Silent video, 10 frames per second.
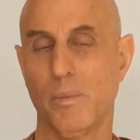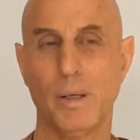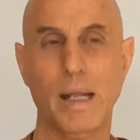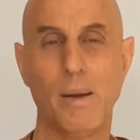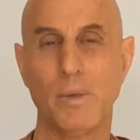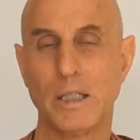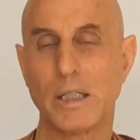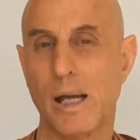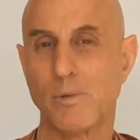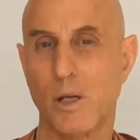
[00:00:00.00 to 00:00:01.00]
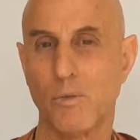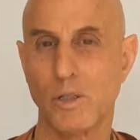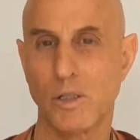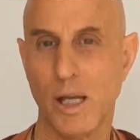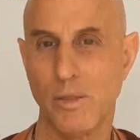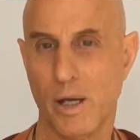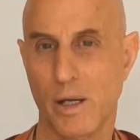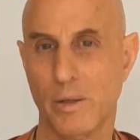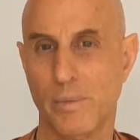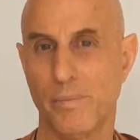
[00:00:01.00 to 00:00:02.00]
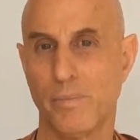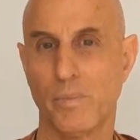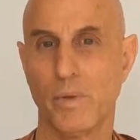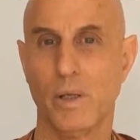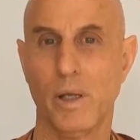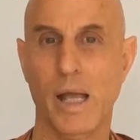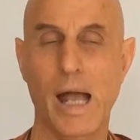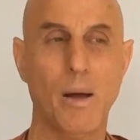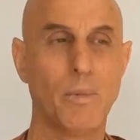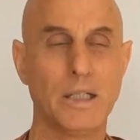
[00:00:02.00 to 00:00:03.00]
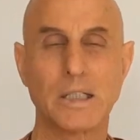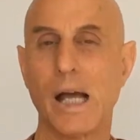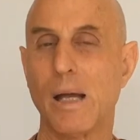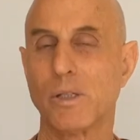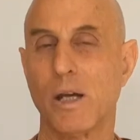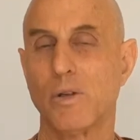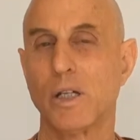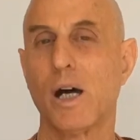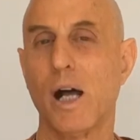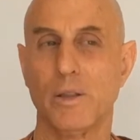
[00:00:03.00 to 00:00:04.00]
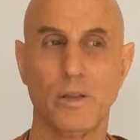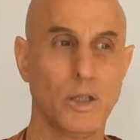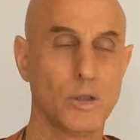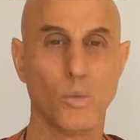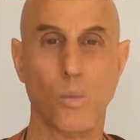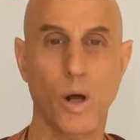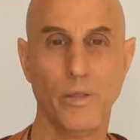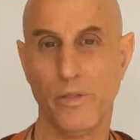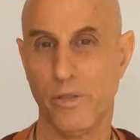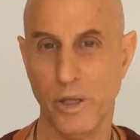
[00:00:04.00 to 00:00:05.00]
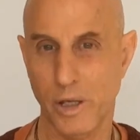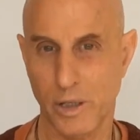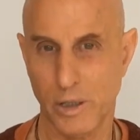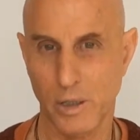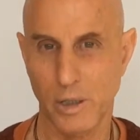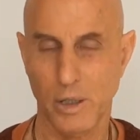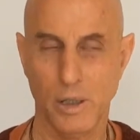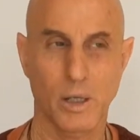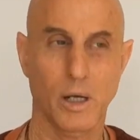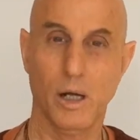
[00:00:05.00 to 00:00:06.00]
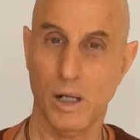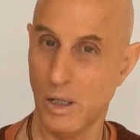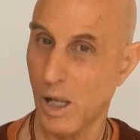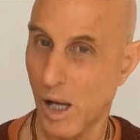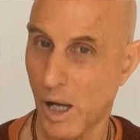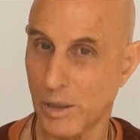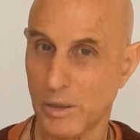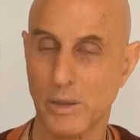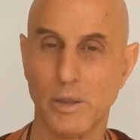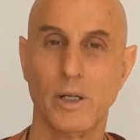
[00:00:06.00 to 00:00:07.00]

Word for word: But how many times have we said that? How many times have we gotten this one thing? A lot.